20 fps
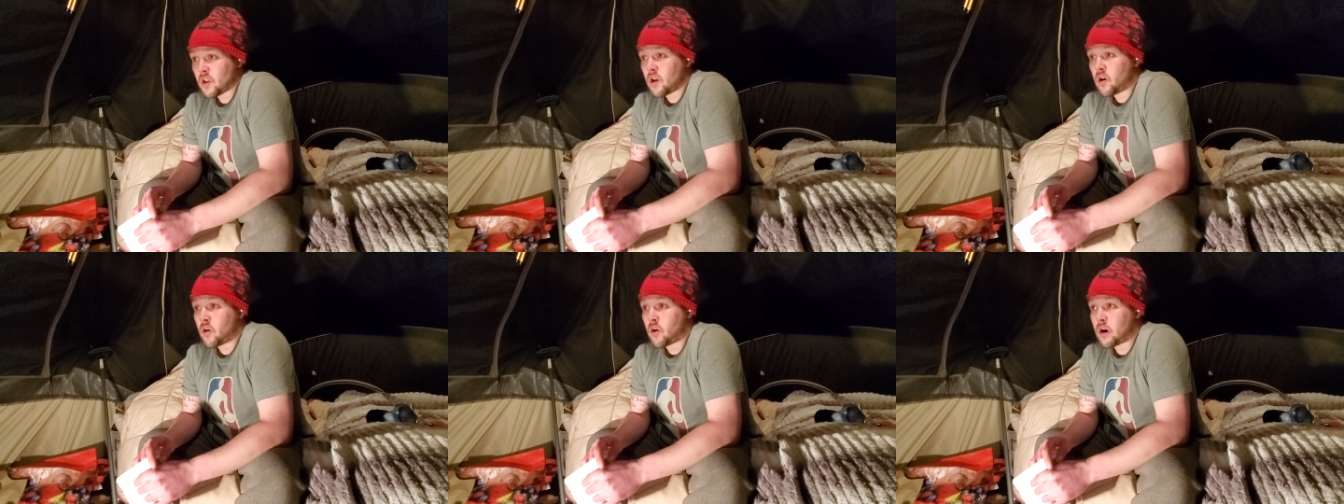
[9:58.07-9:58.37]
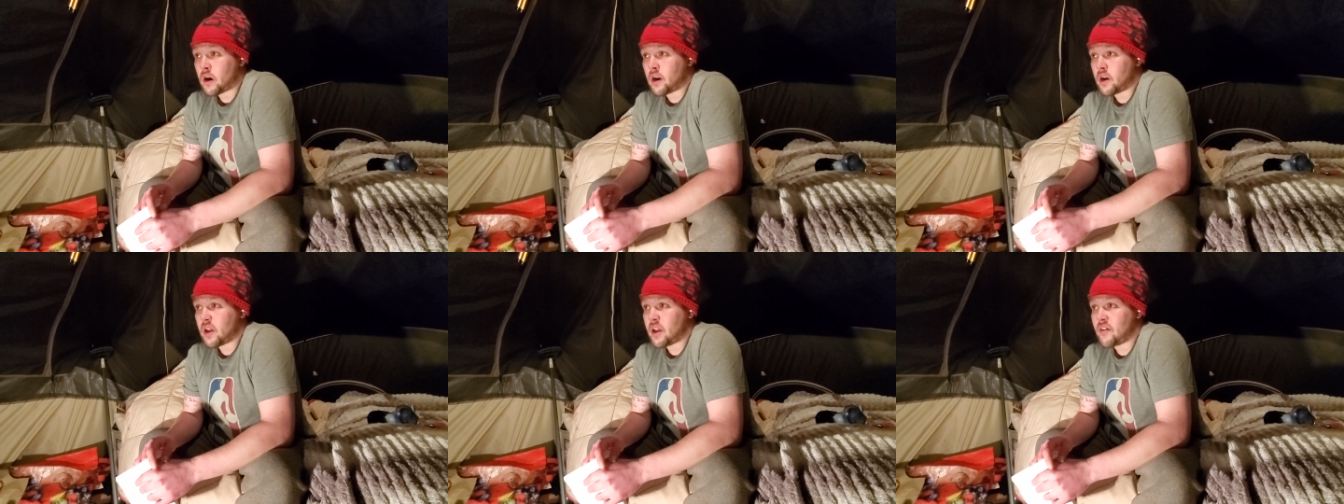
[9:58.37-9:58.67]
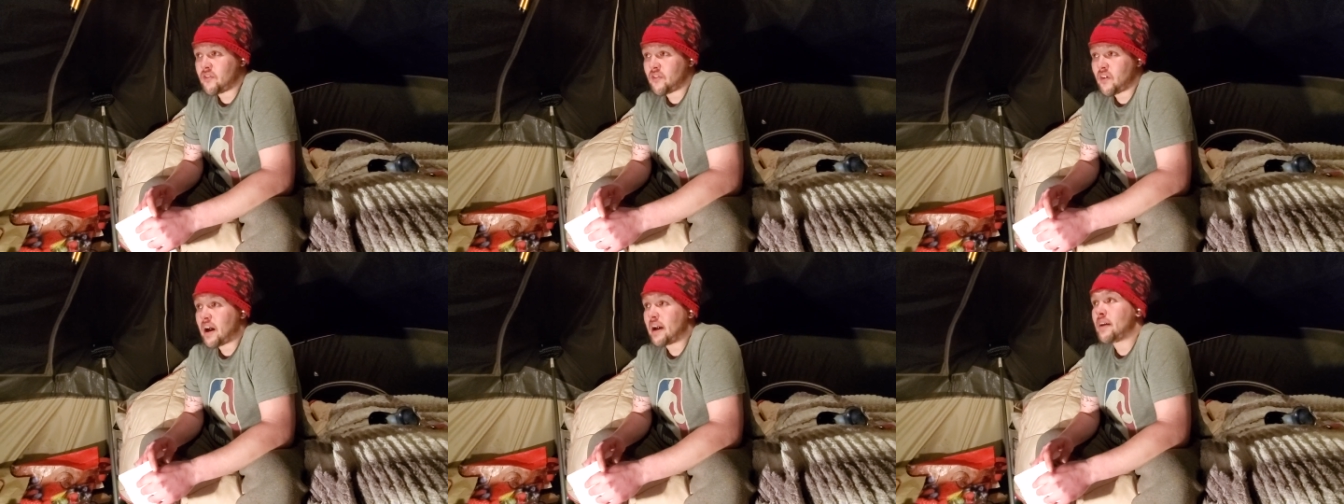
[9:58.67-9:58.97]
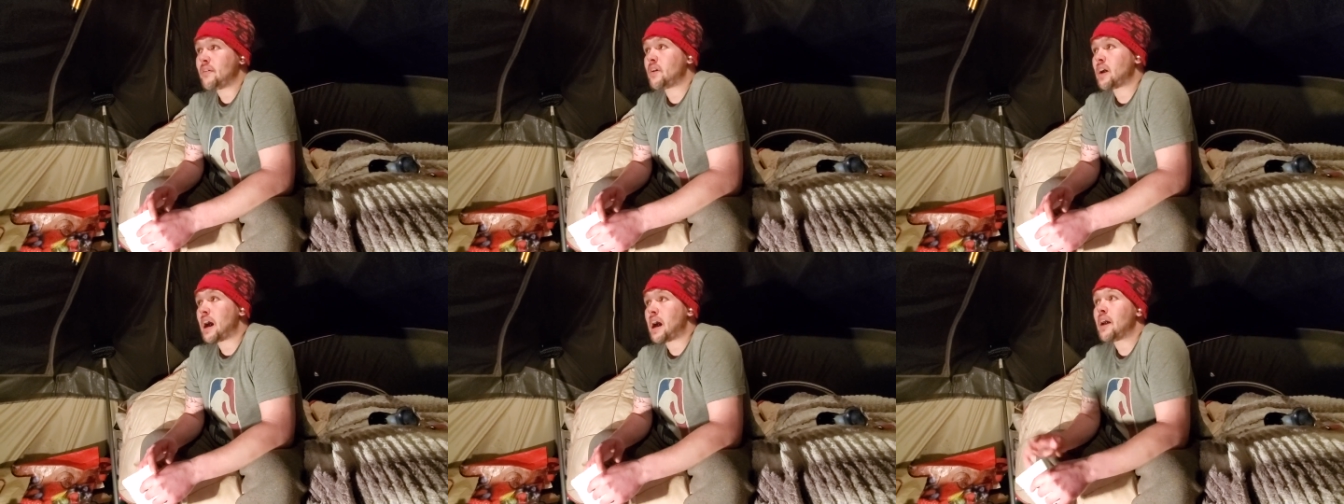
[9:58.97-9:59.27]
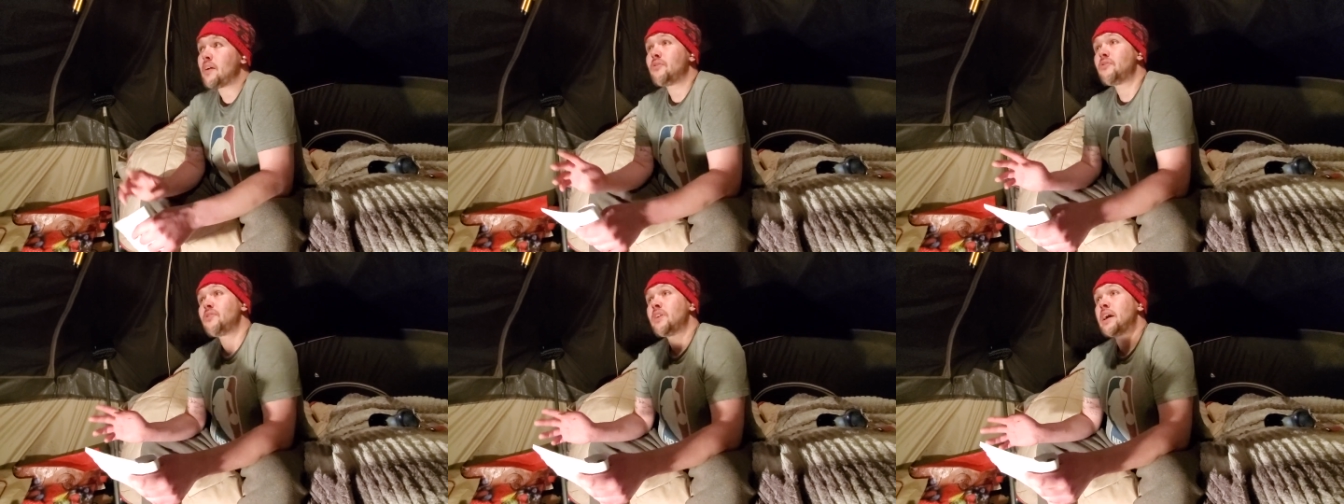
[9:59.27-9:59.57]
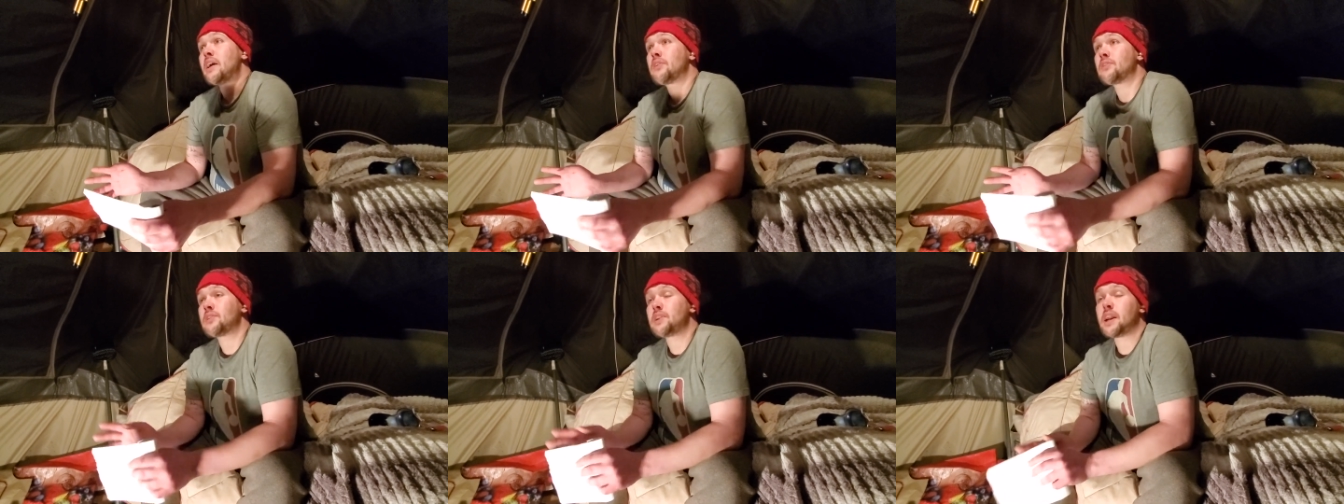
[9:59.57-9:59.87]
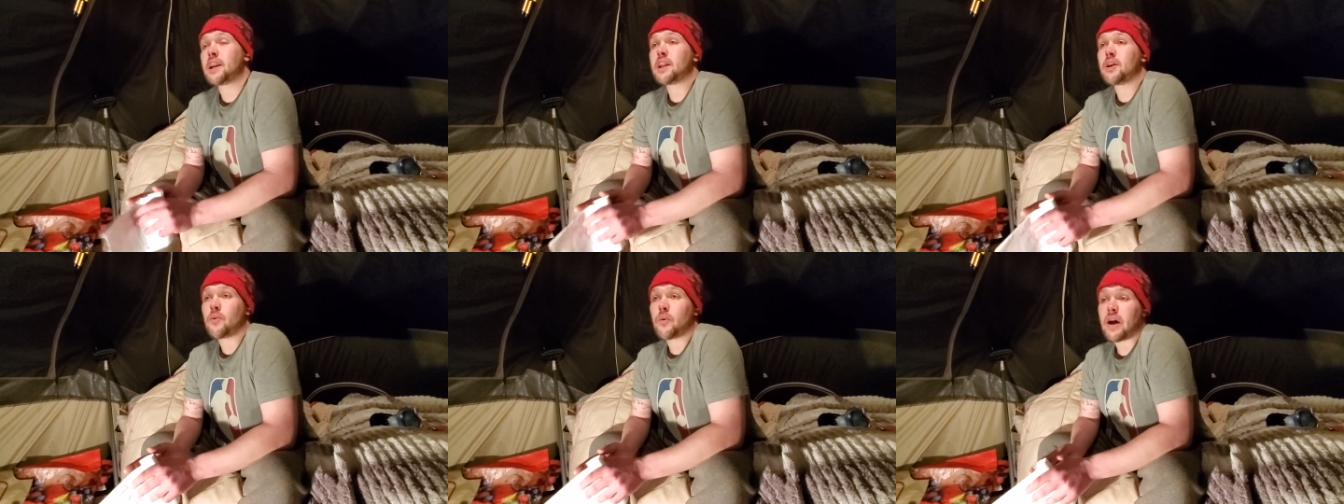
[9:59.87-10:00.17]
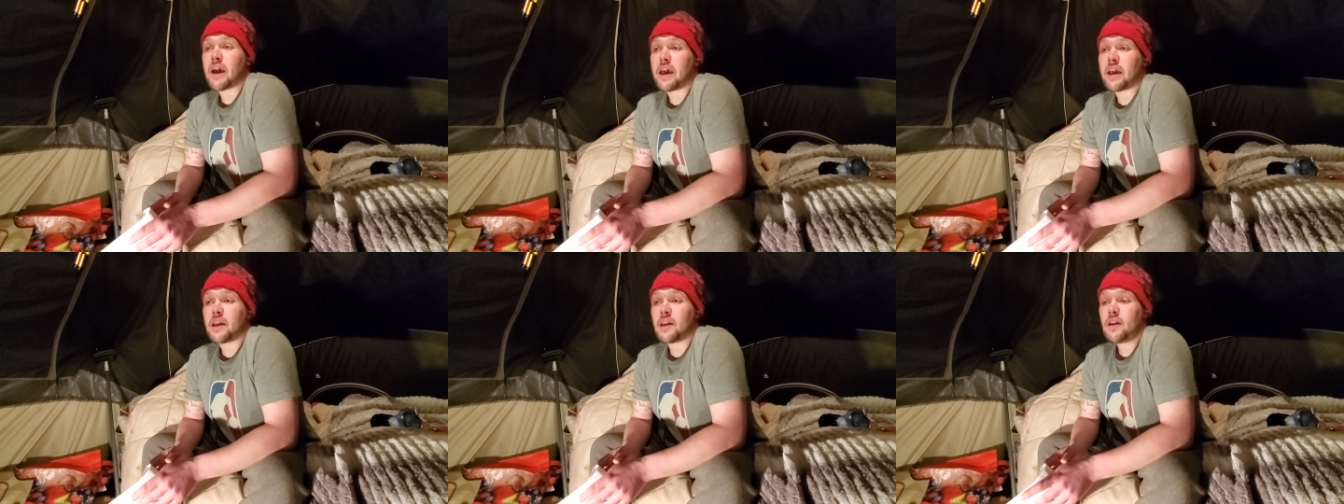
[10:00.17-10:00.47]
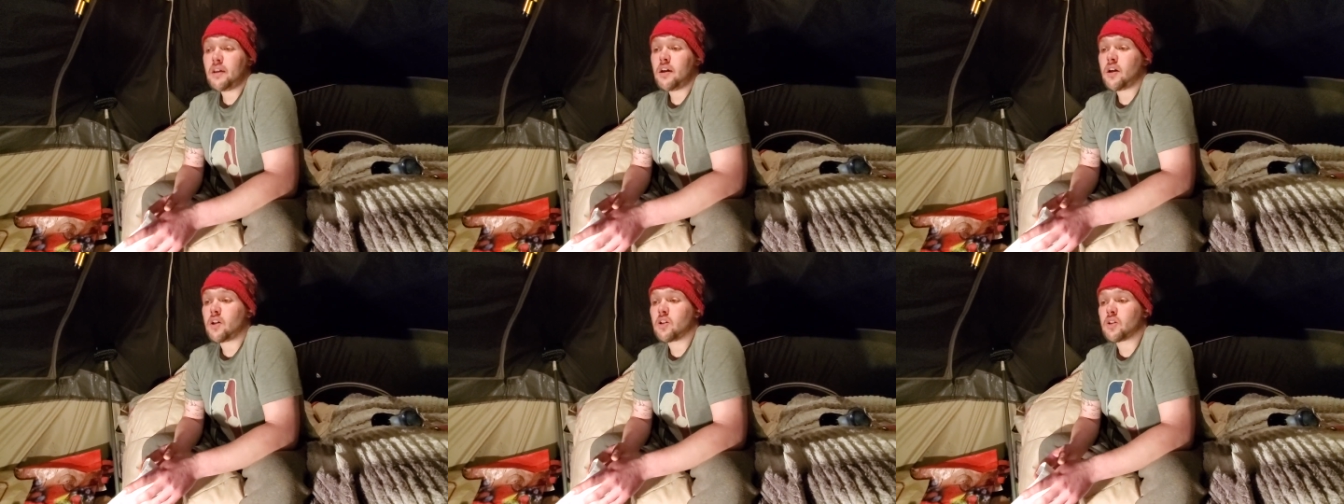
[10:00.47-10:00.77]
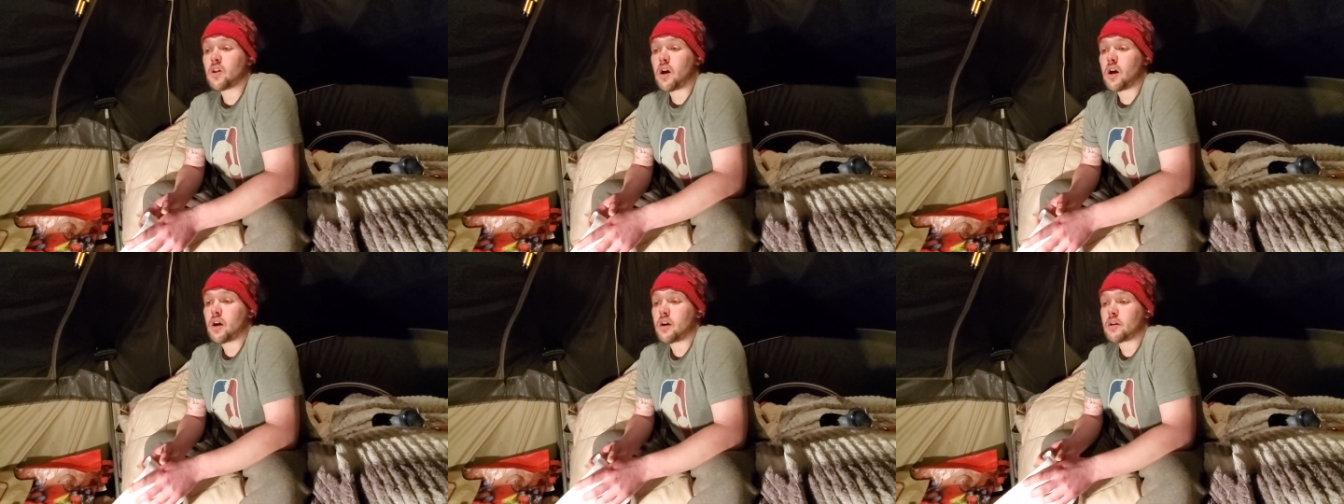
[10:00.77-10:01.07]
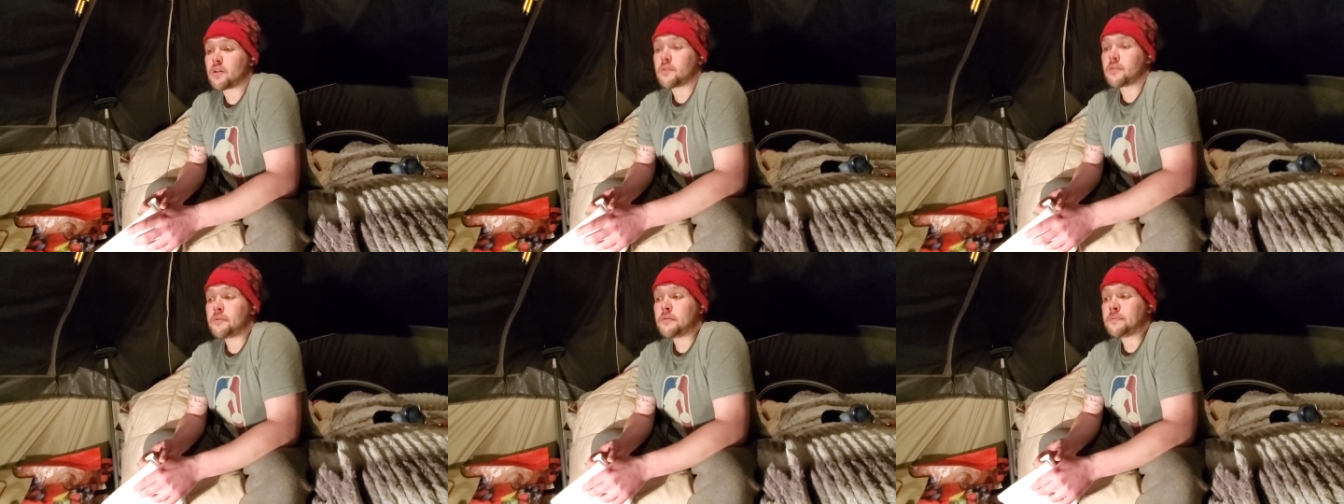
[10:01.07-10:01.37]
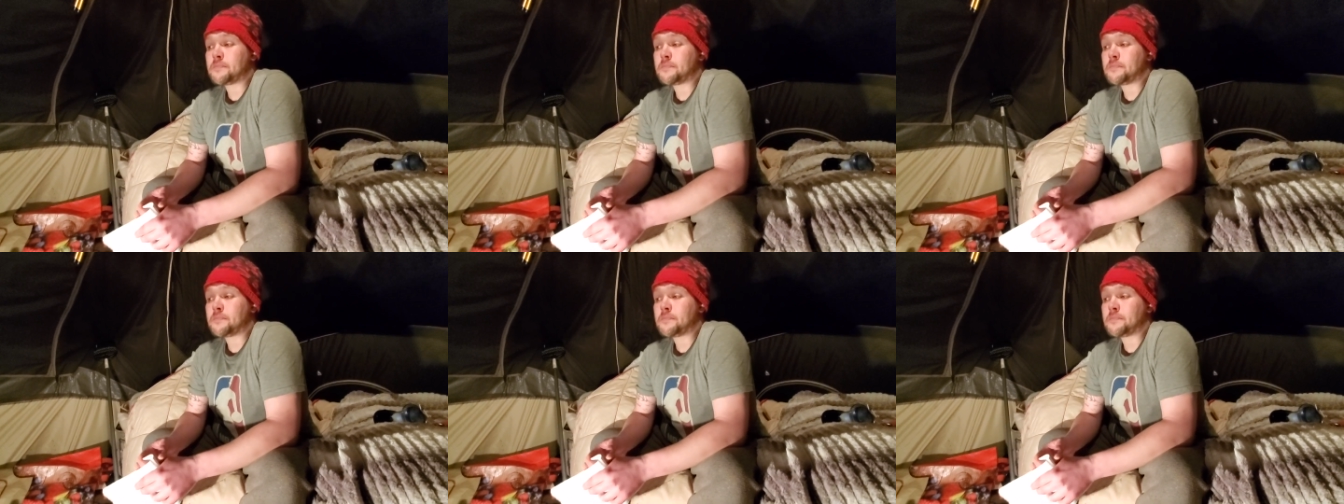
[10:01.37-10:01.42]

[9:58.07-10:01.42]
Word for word: or if I, I fail in any way along